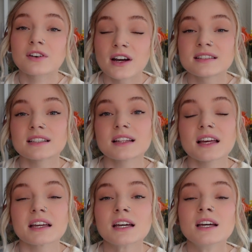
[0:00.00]
of crazy.
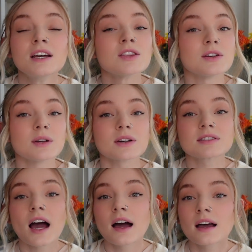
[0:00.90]
Like, the New York
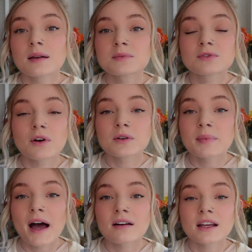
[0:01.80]
Times wrote
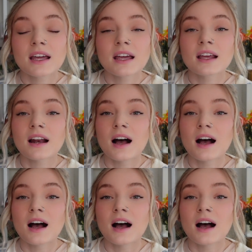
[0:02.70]
about it.